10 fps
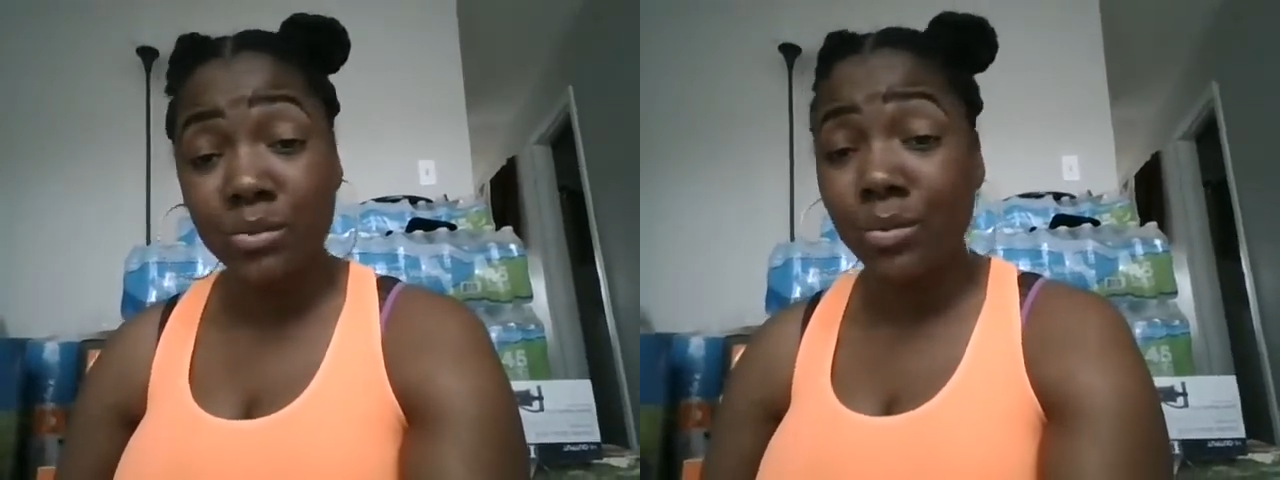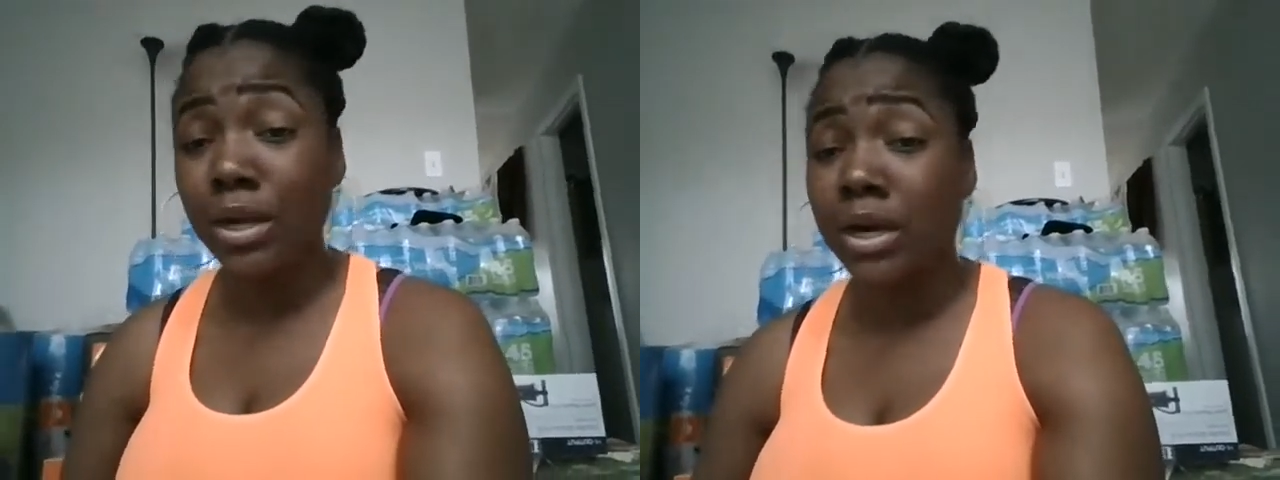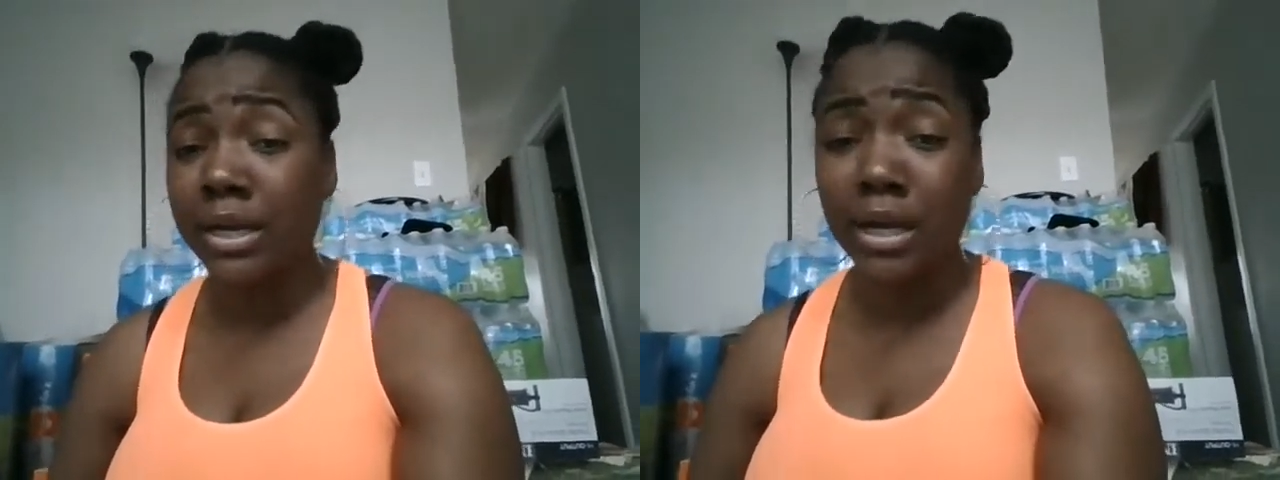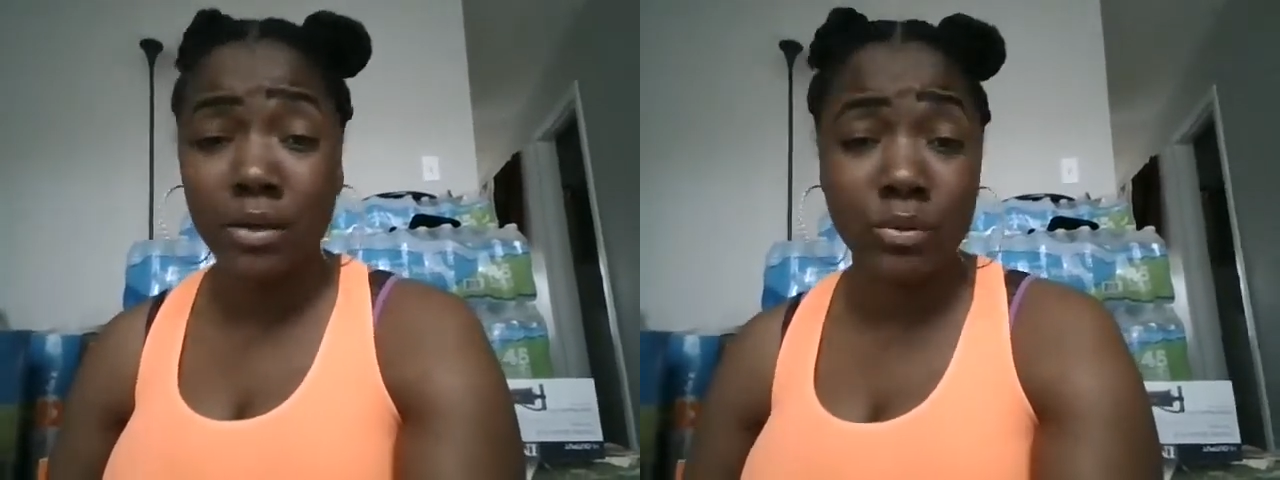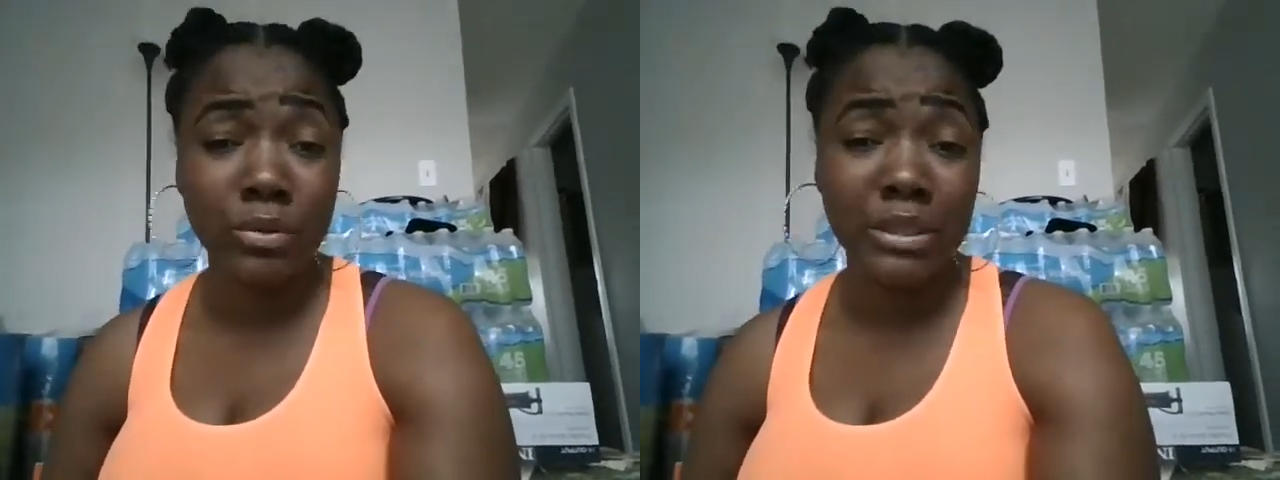We are
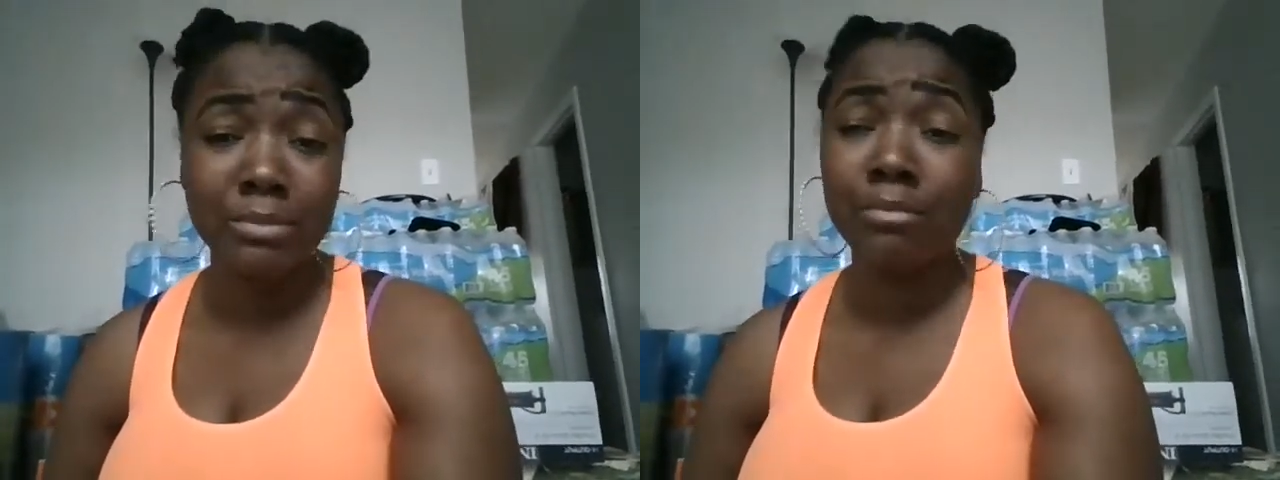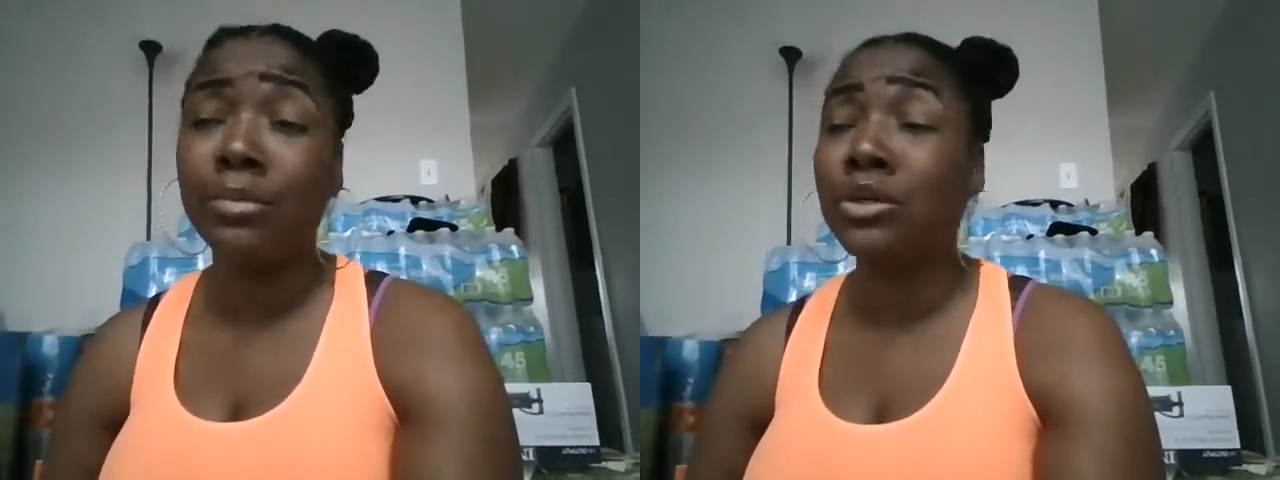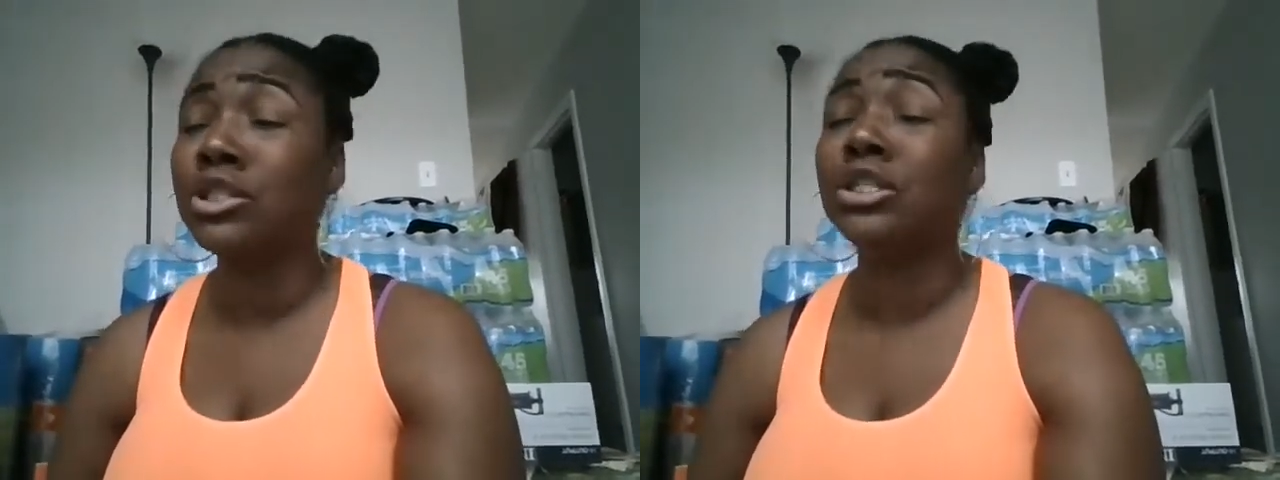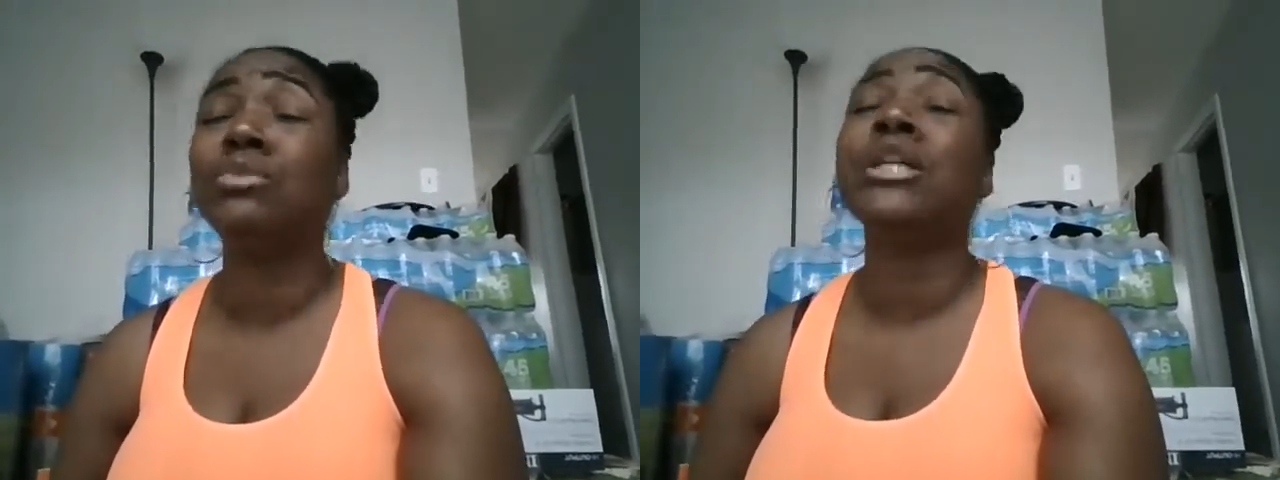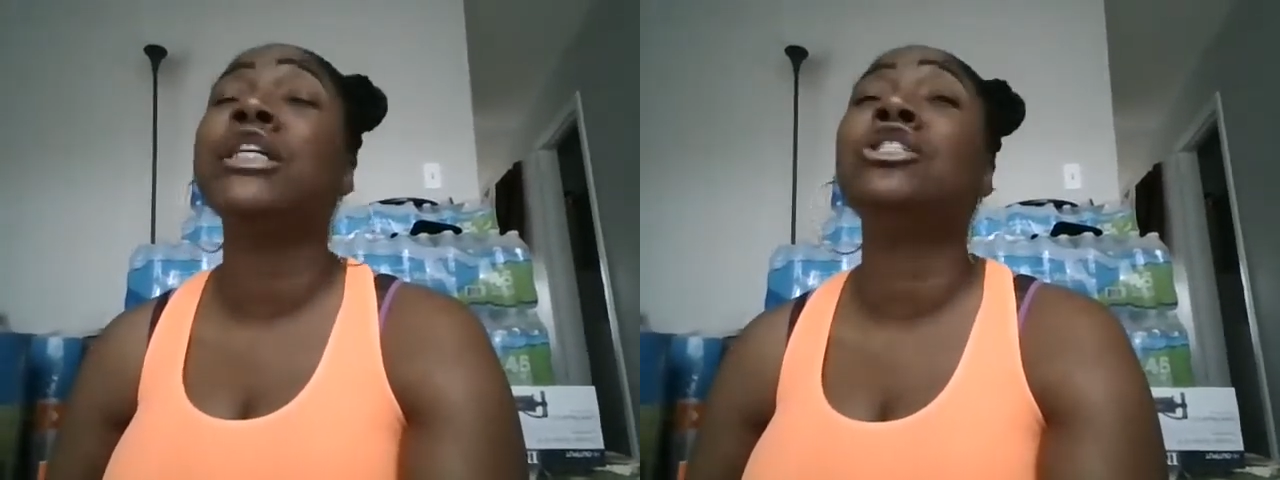Yahuah's
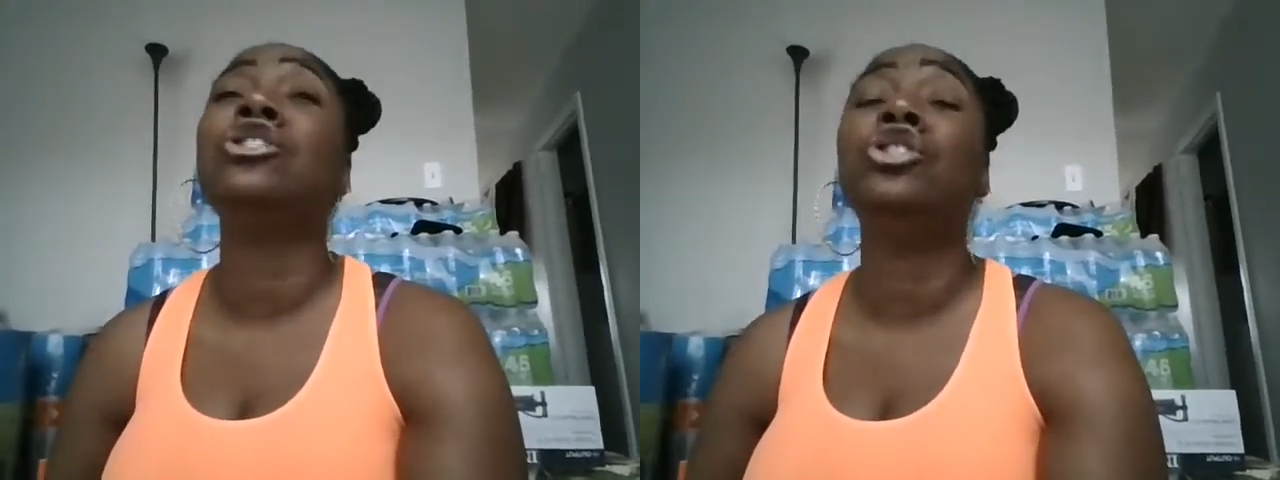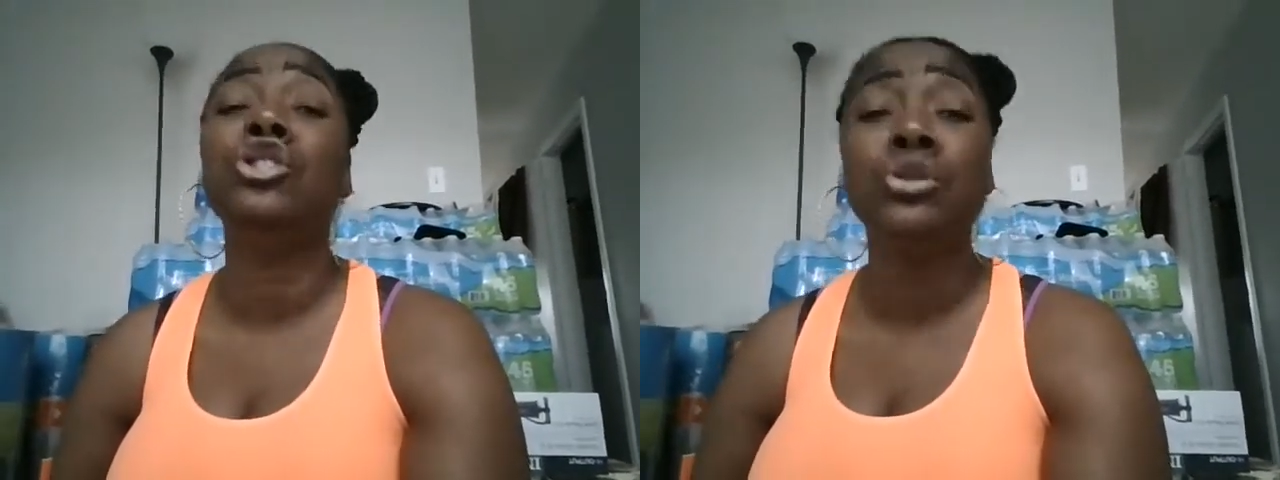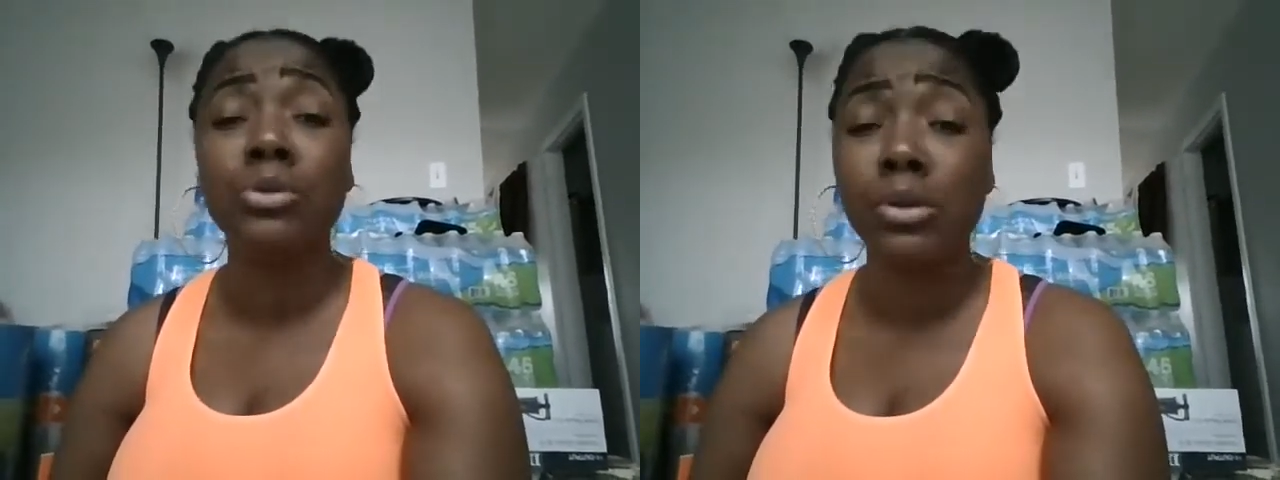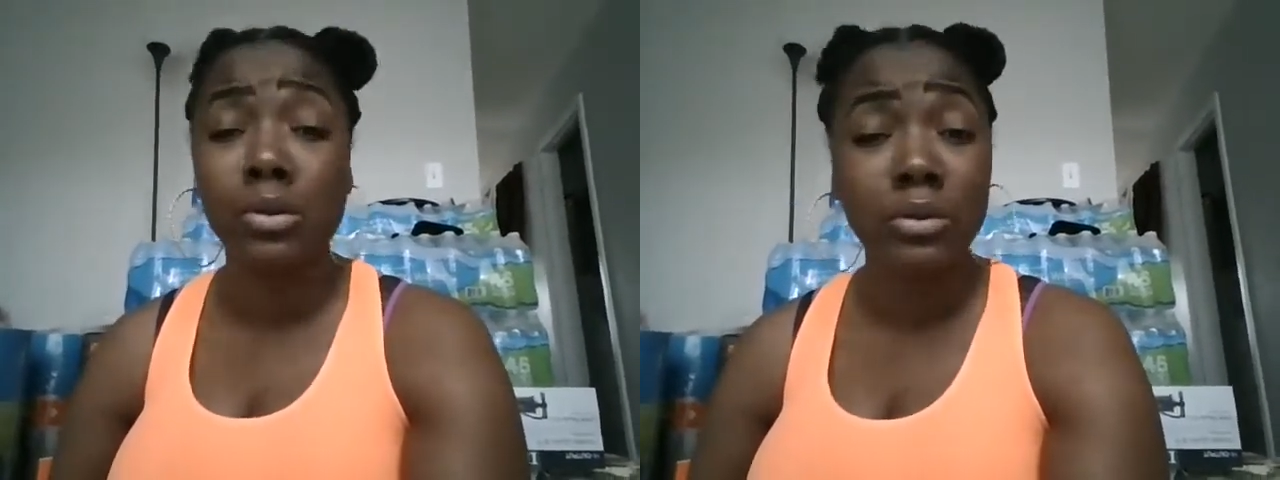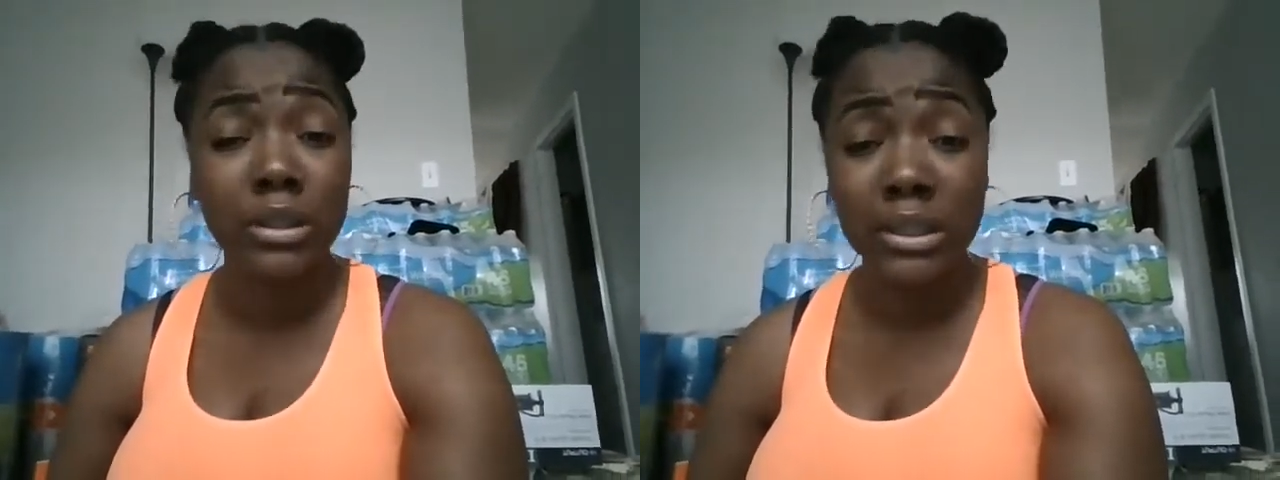we're his
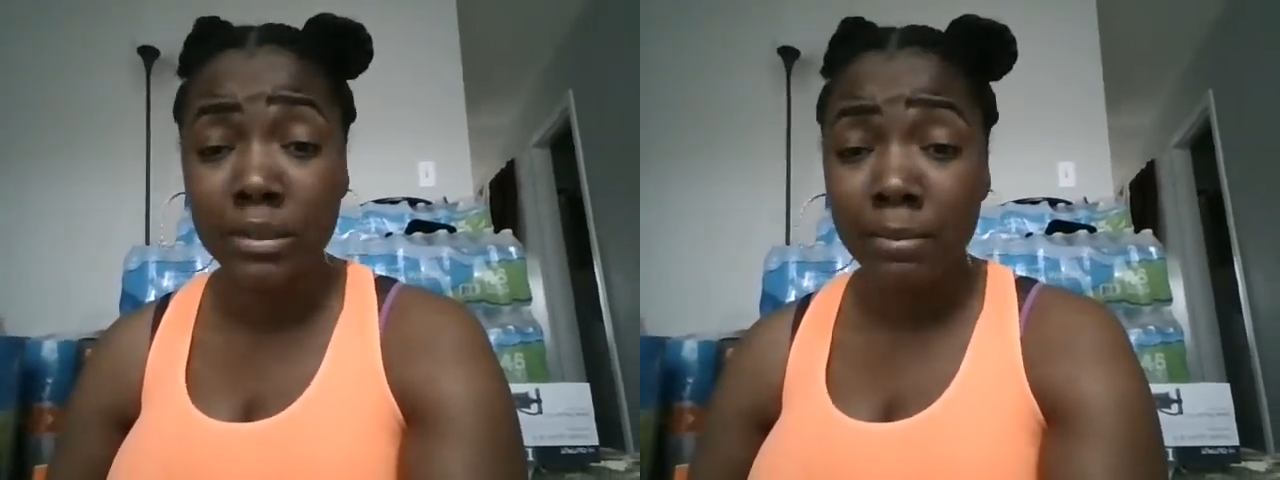jewels.